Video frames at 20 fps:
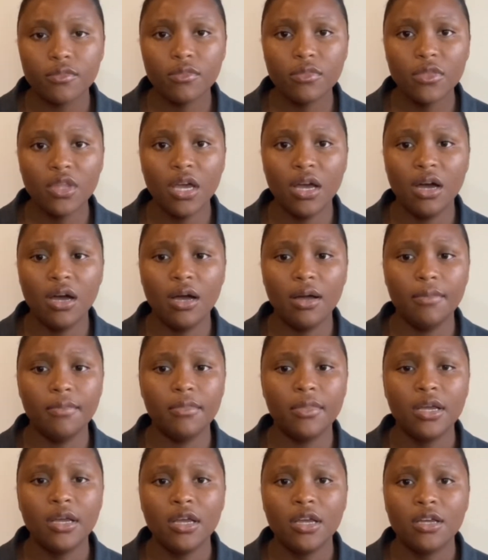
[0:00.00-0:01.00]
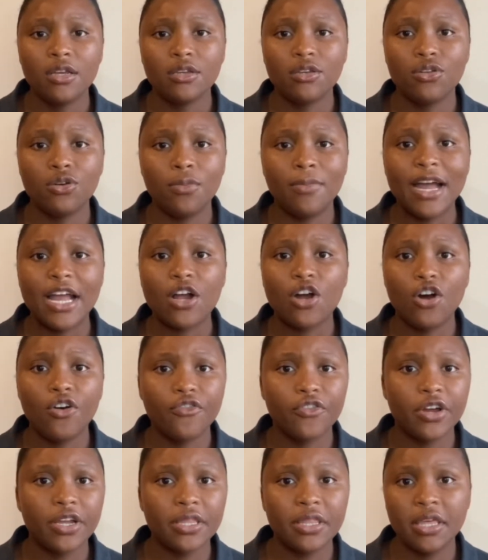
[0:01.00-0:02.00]
By
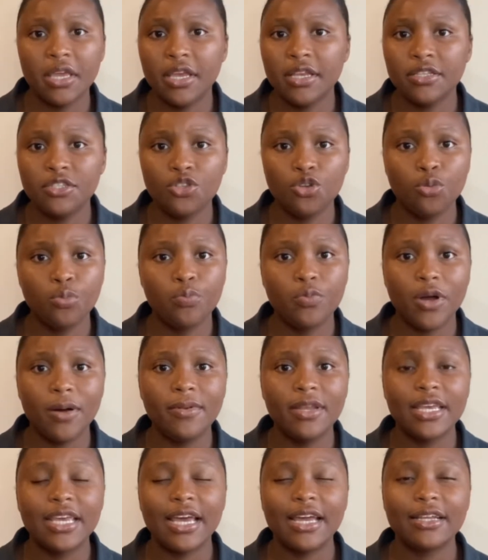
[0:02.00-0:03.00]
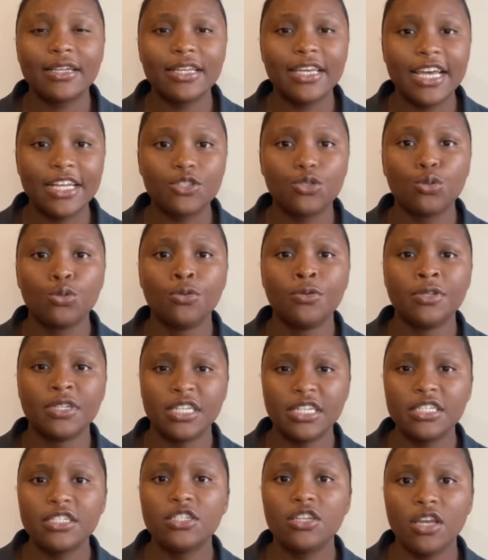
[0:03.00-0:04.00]
covering things, you probably can get to
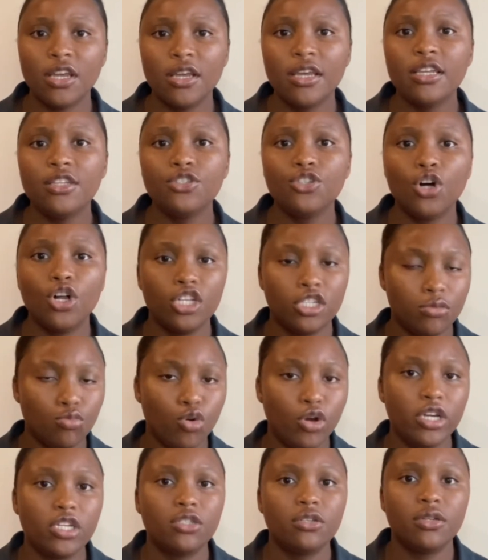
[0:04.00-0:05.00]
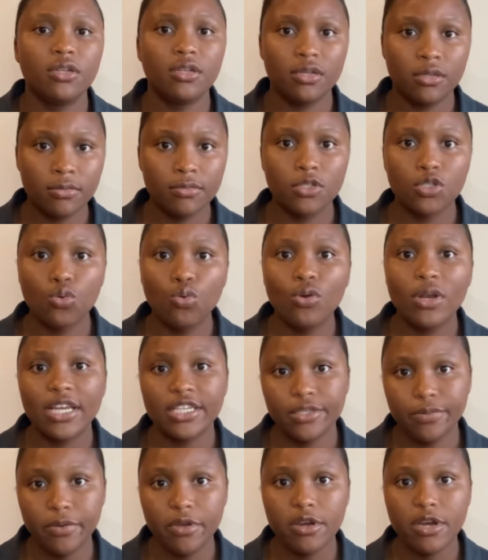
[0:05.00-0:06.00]
indulge more into the school
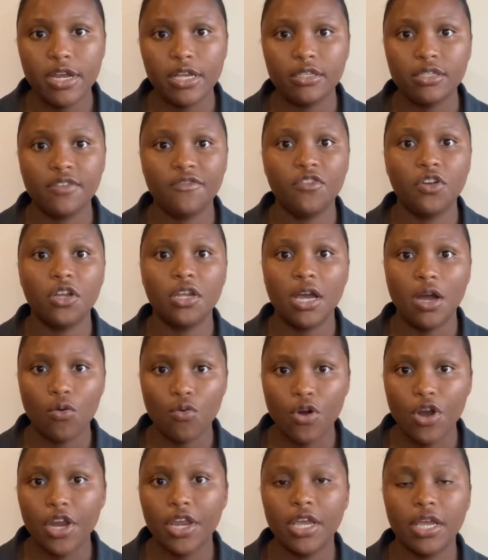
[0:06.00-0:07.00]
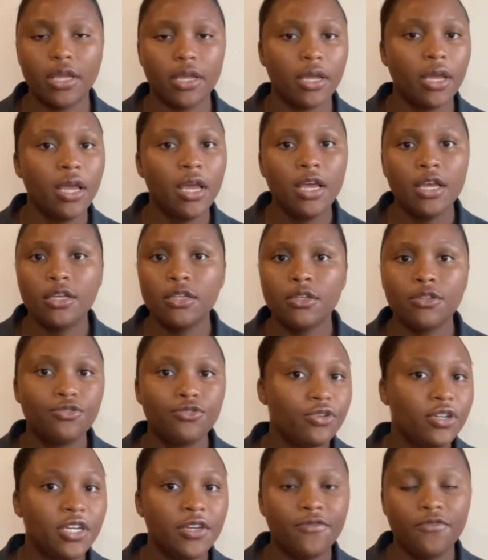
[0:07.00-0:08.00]
experience if you're not working
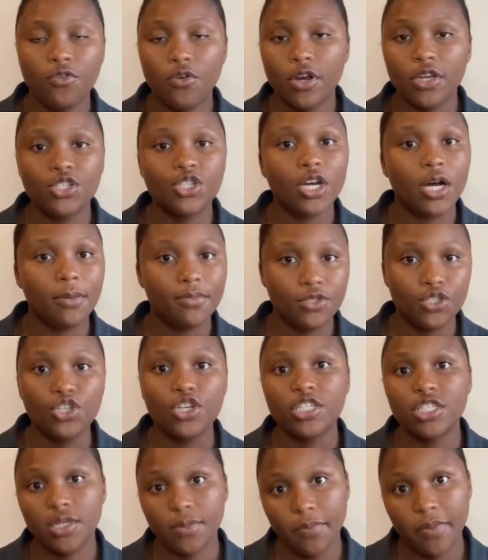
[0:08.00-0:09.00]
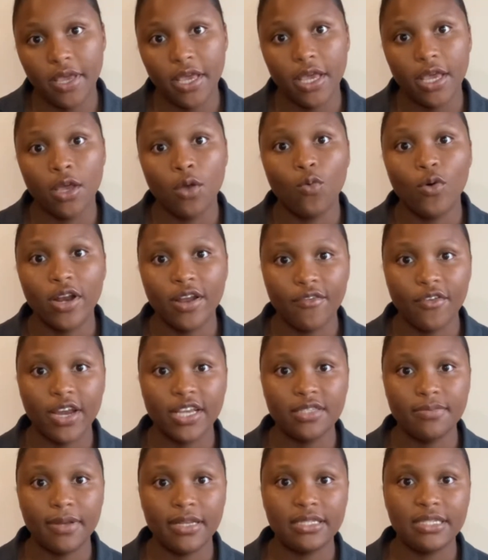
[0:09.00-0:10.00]
3-4 jobs just to pay whatever
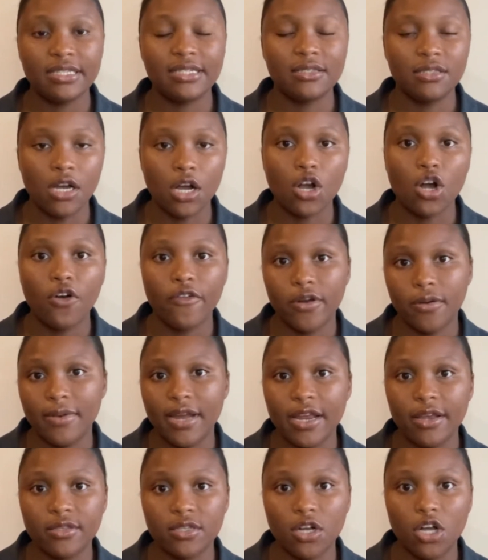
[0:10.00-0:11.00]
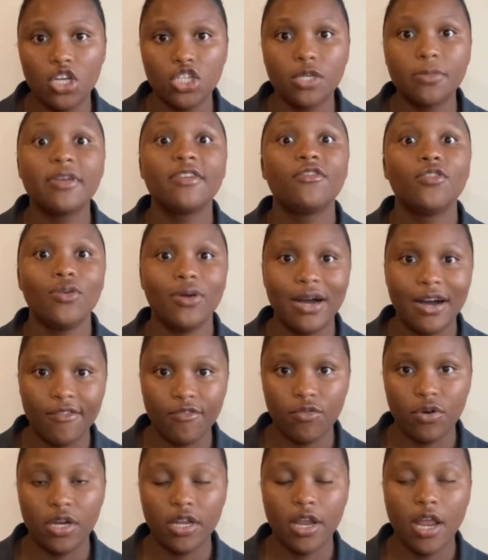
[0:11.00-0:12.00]
expenses is not covered by your scholarship, if you have
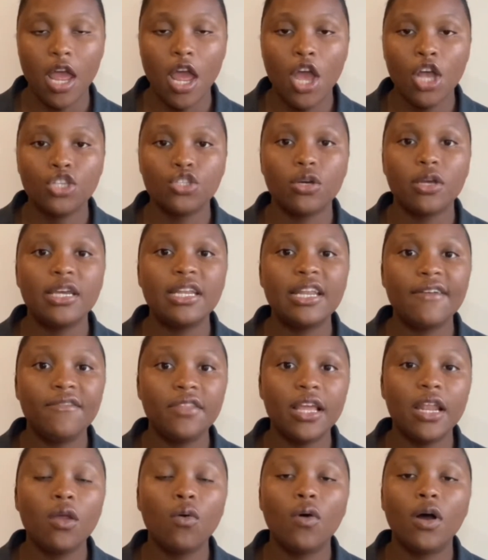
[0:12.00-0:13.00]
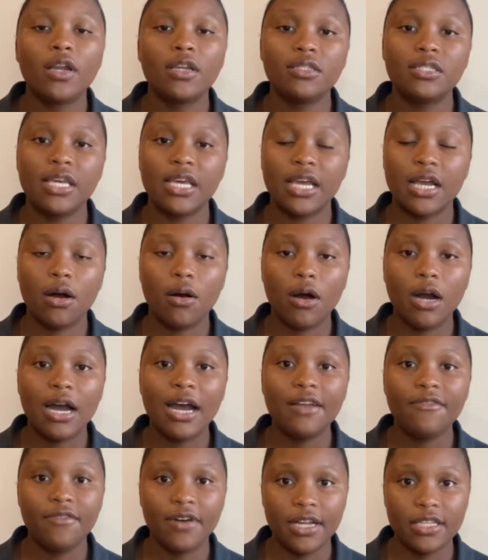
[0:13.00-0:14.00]
one. So you definitely want to take
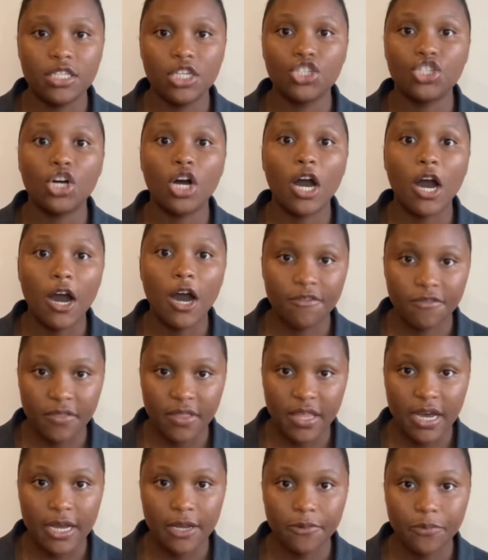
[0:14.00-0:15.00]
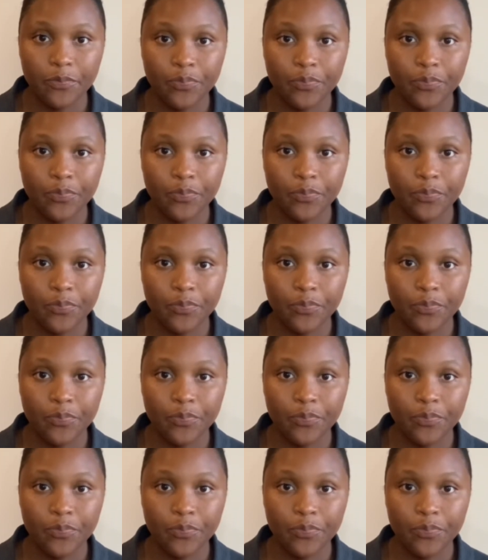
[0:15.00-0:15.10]
advantage of that.